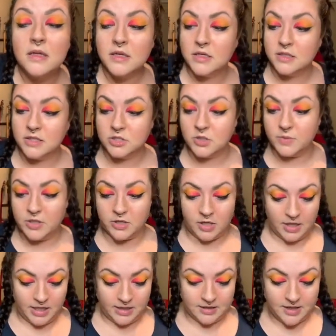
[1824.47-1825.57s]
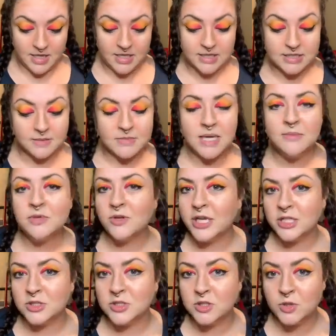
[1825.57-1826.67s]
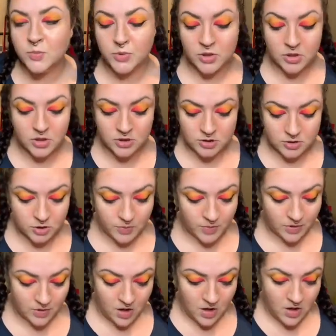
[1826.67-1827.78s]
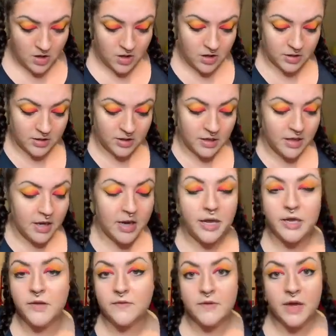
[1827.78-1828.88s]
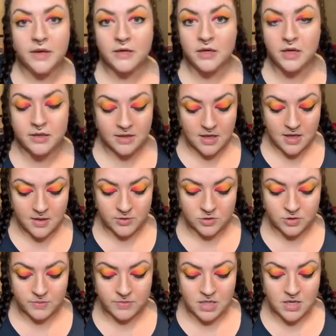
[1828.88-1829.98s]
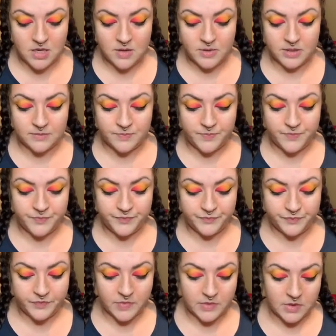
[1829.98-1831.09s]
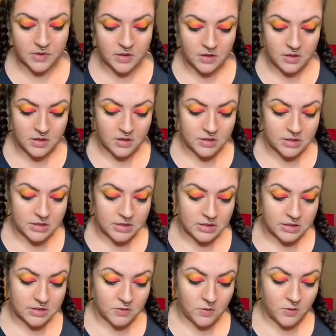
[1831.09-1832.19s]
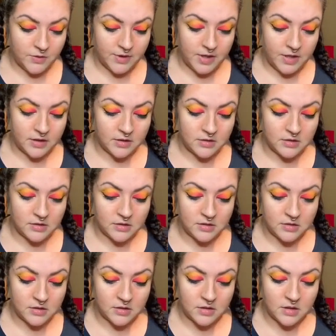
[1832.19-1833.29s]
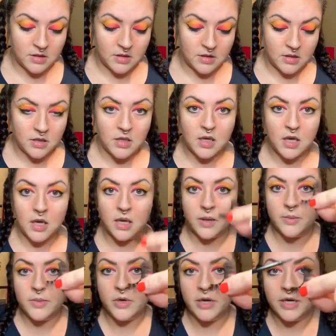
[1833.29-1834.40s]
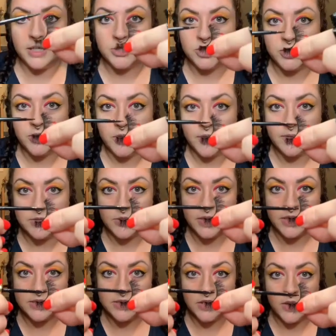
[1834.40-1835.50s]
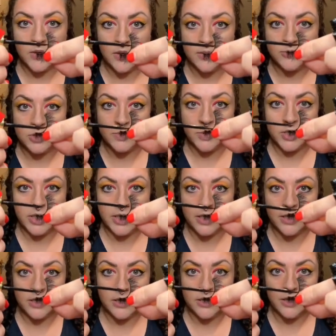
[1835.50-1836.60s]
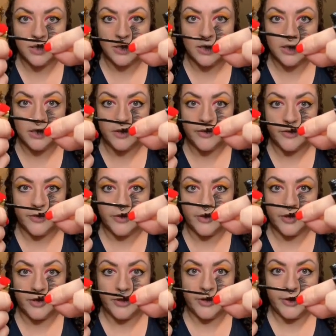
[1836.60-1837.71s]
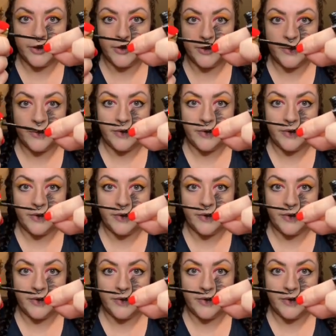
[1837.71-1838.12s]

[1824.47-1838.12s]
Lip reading: This should be a good length. Sometimes they're like super, super long, and you've got to cut them and trim them, and it's a whole thing. All right, I should show you what I'm doing. So I'm just putting the glue.